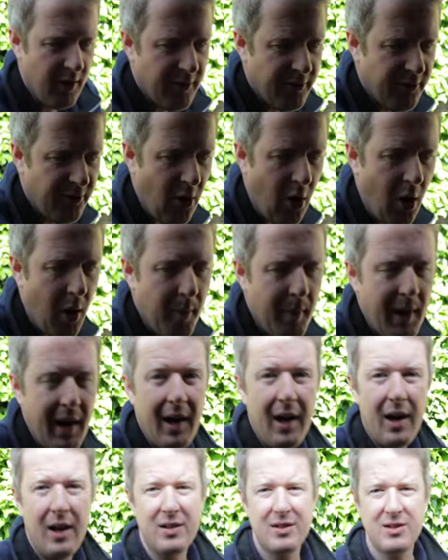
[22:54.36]
from
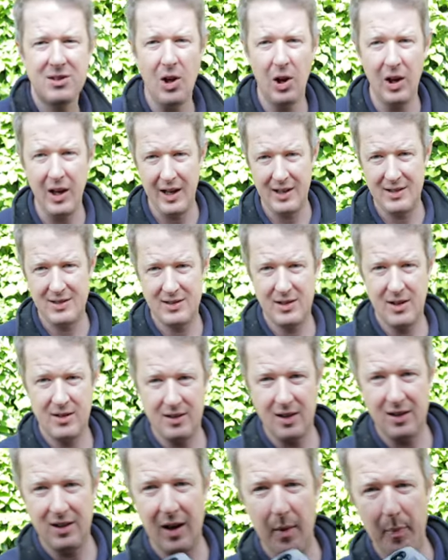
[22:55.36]
Solis,
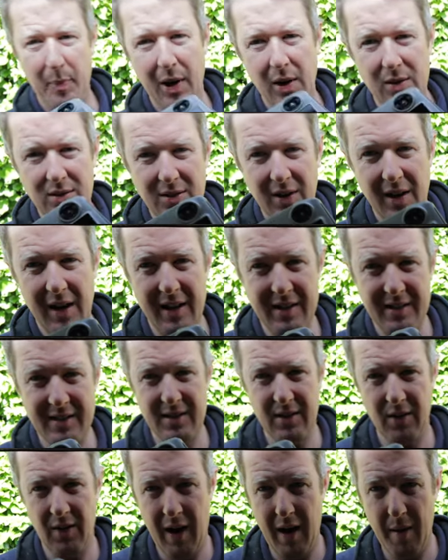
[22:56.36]
because I did a post on
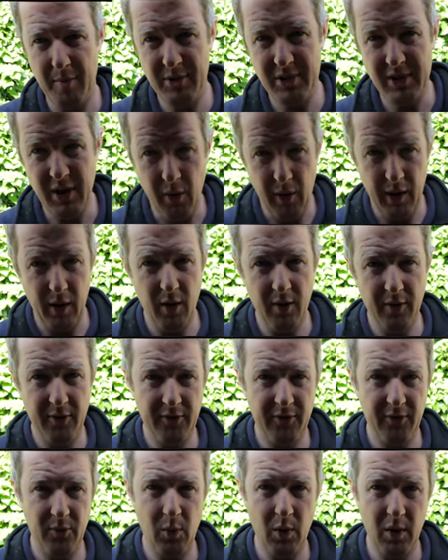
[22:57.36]
Instagram showing
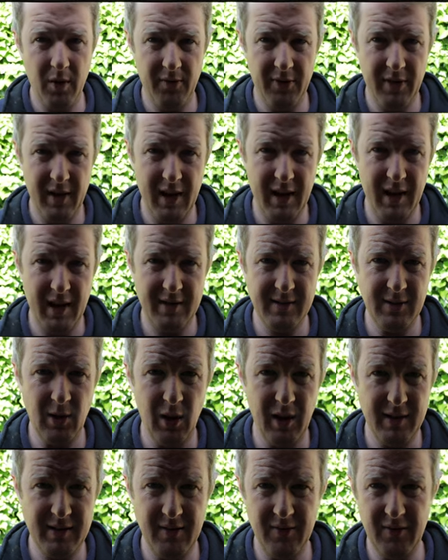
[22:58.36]
off one of the
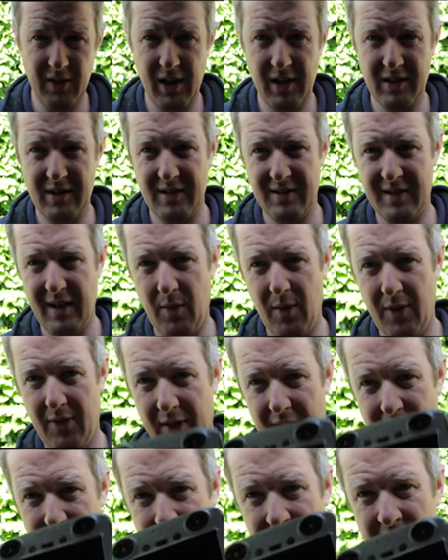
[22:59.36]
Solis inverters that we
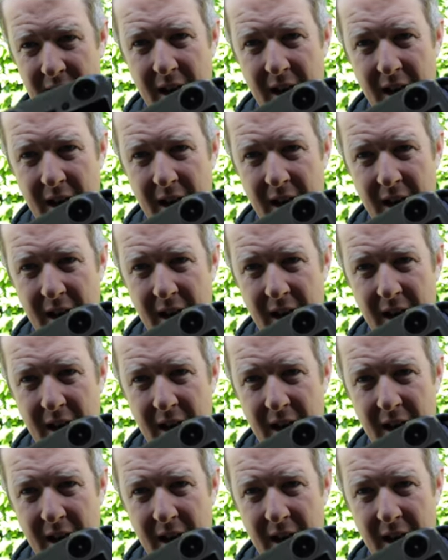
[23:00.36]
fitted,